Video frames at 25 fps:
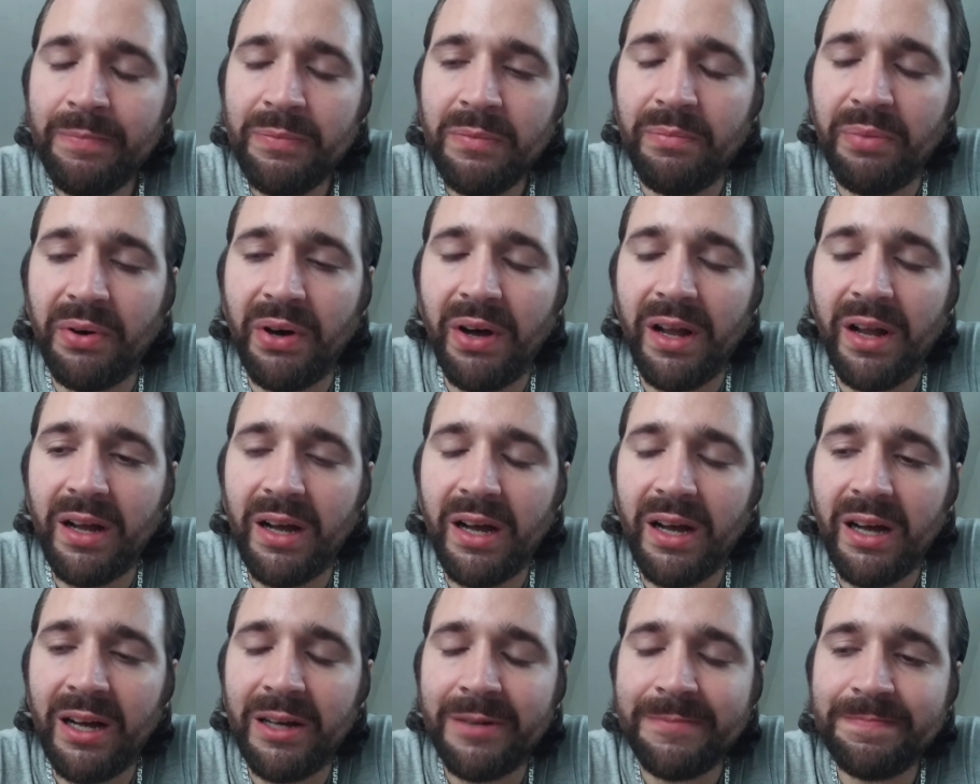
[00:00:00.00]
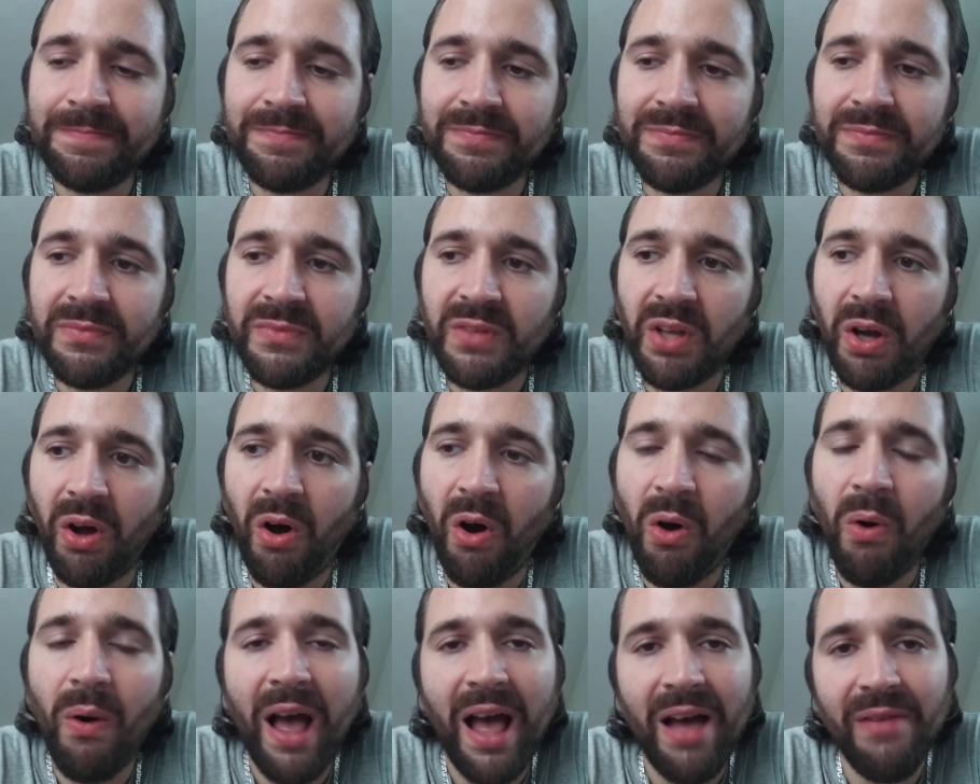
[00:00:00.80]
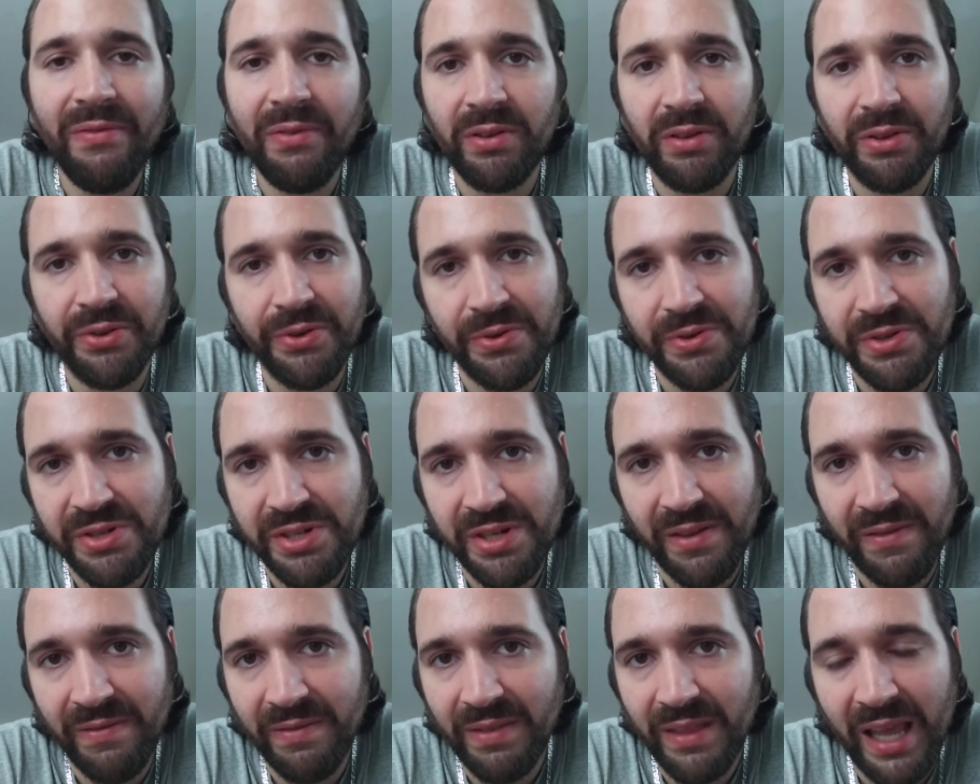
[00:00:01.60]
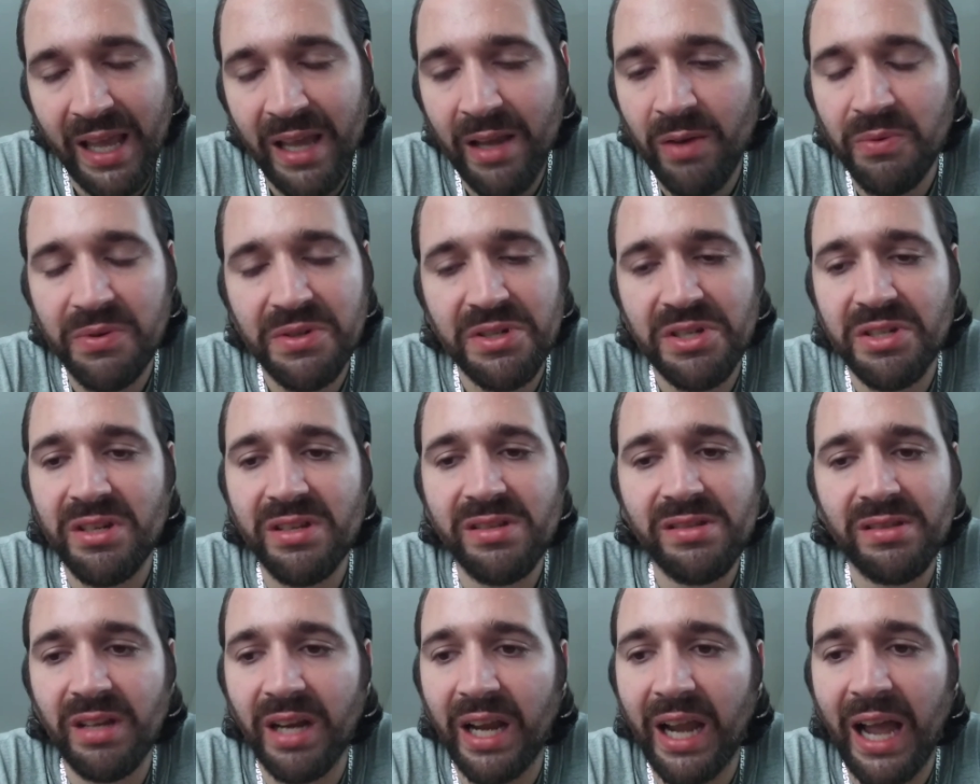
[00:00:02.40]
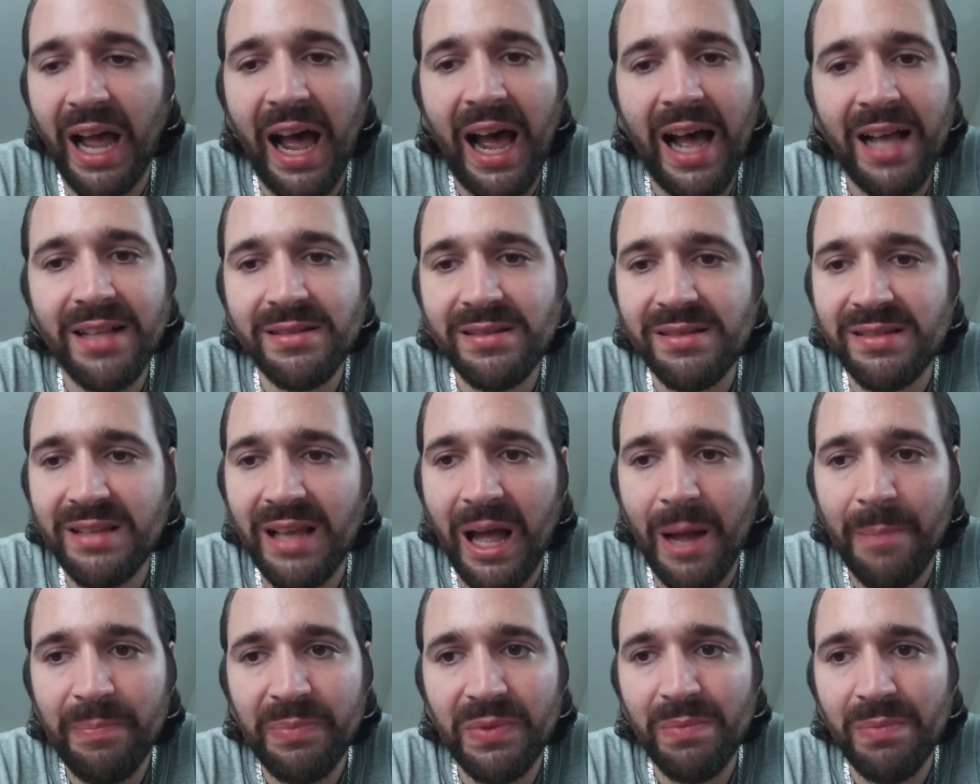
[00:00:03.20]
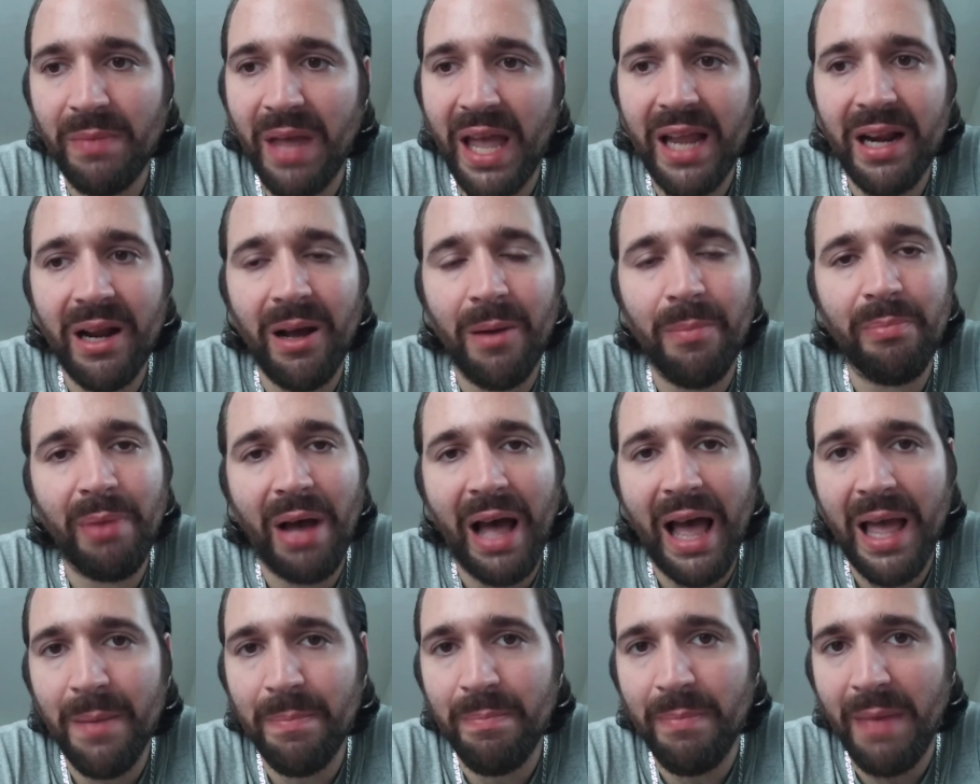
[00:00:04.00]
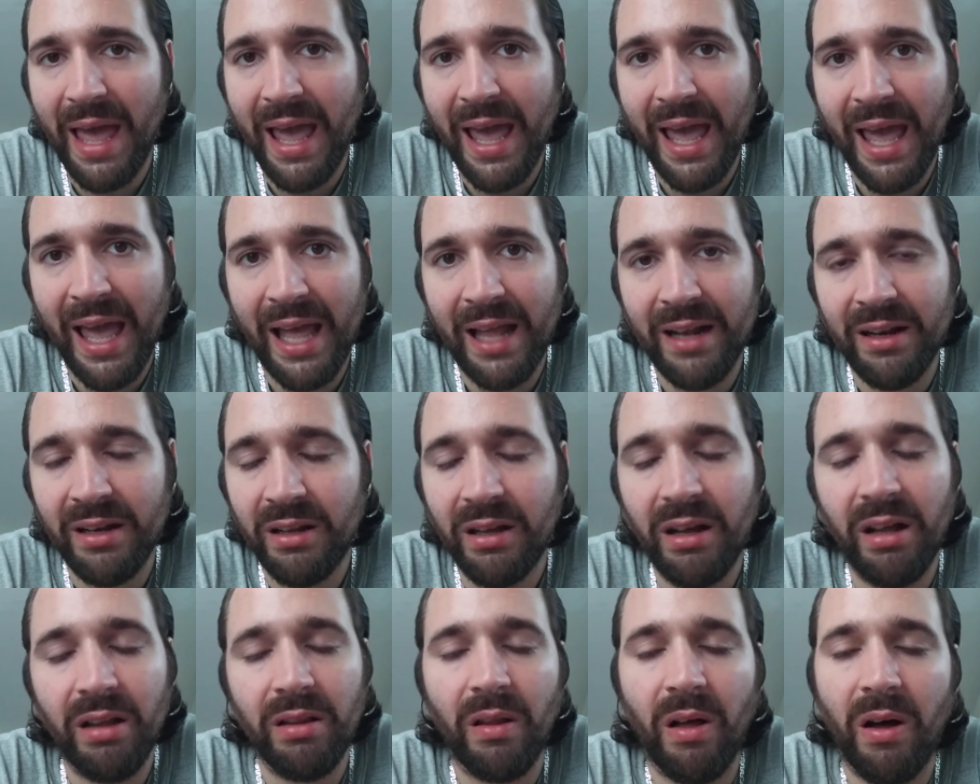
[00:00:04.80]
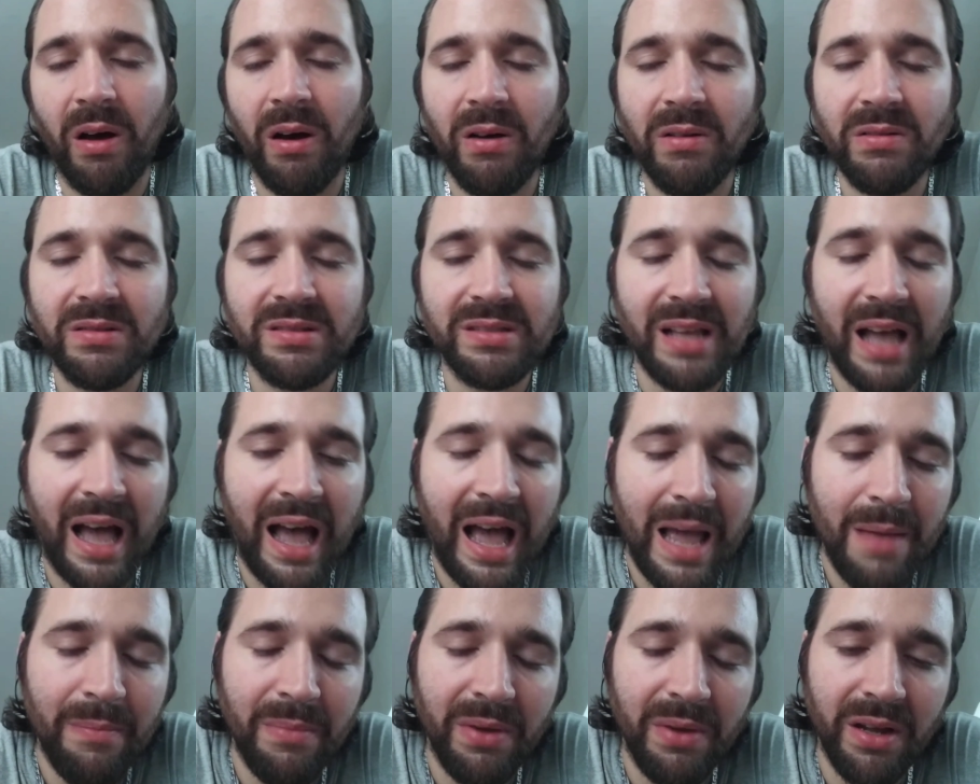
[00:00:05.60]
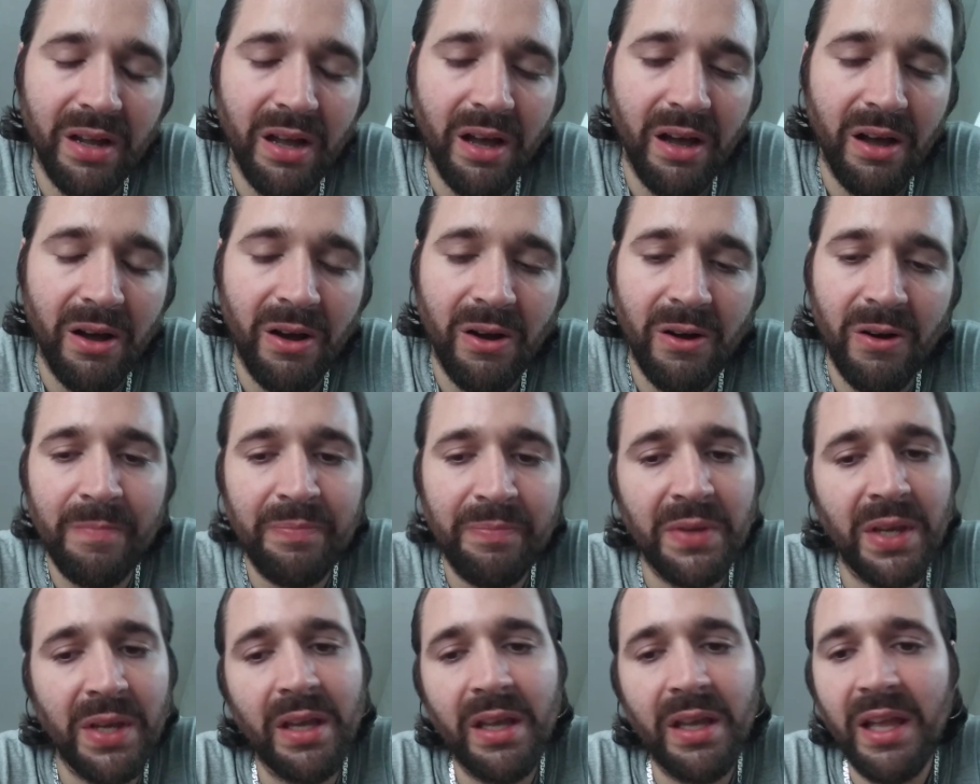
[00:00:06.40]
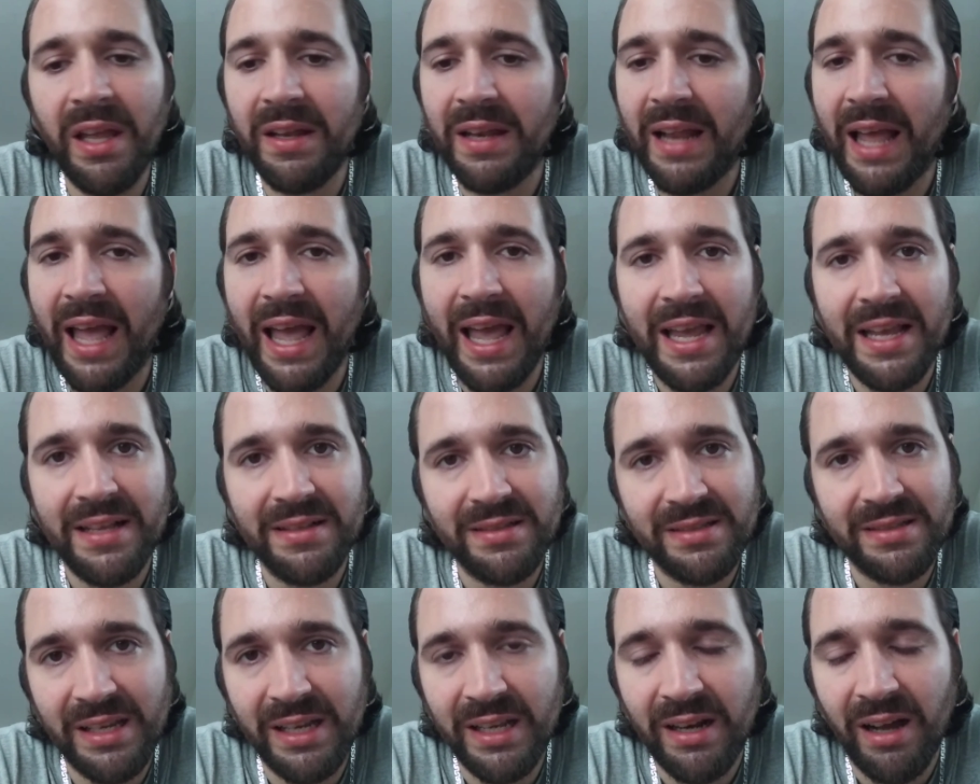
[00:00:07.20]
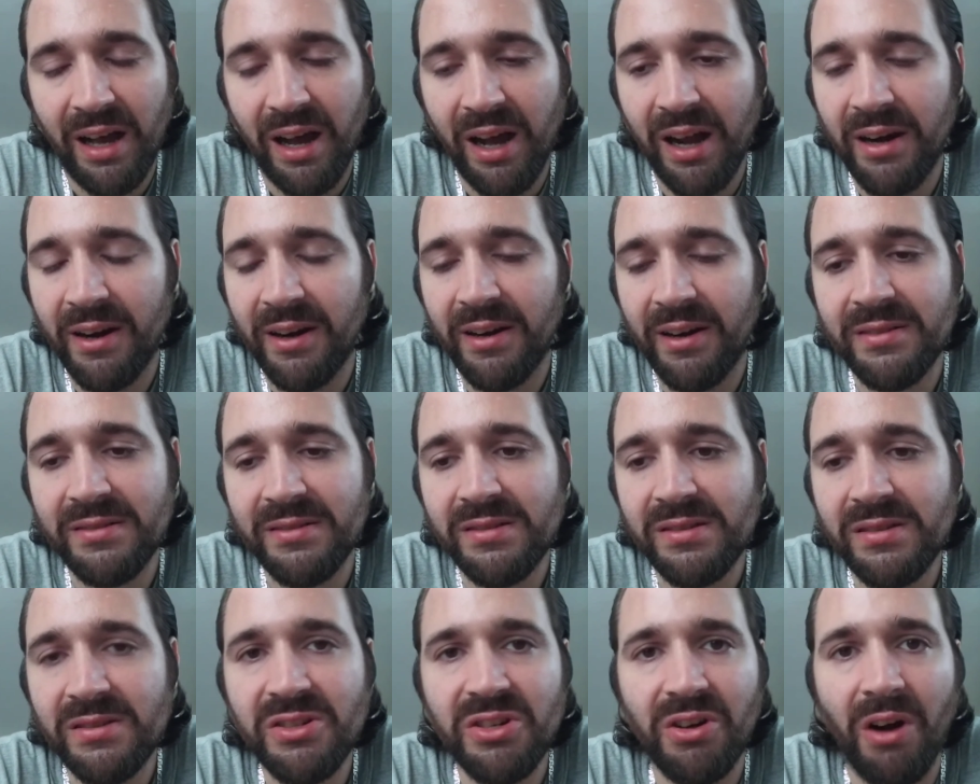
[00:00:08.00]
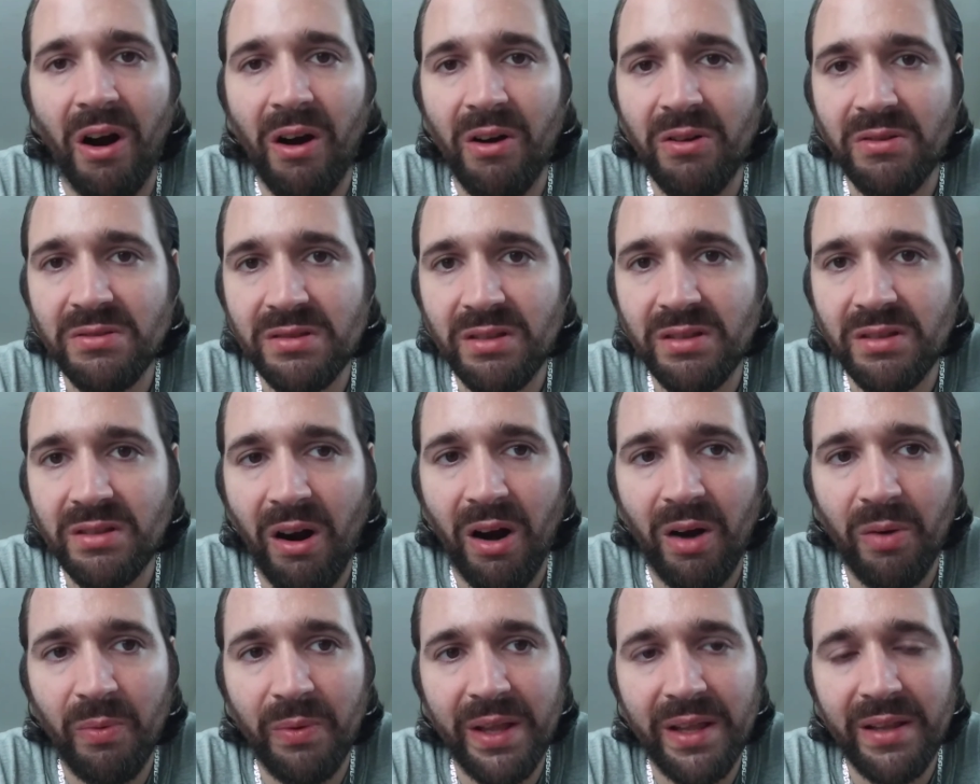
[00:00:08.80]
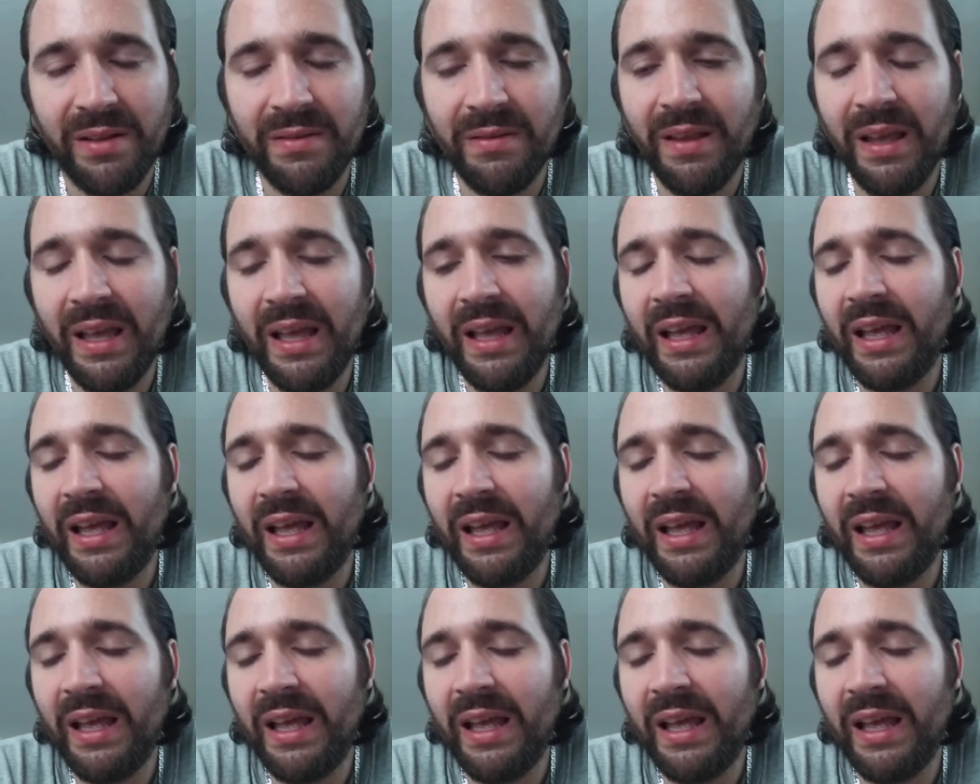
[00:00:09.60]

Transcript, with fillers: But uh, the whole evolution thing was just a concept made up by a man a long time ago in the 1800s, Charles Darwin,